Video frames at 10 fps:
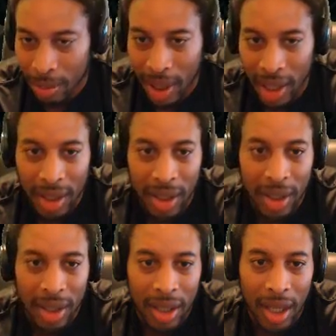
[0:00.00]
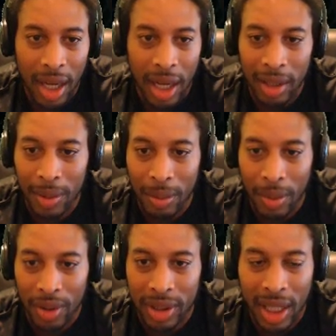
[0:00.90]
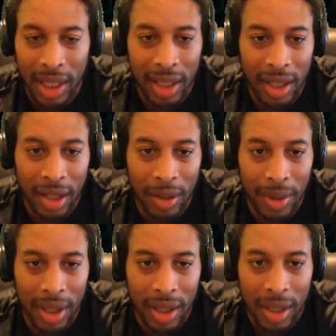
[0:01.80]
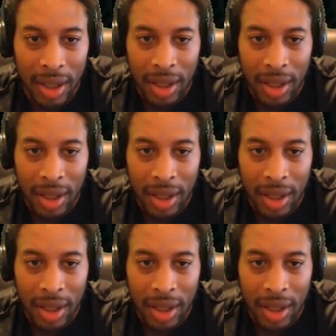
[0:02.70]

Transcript: back. All right, give me a motorcycle helmet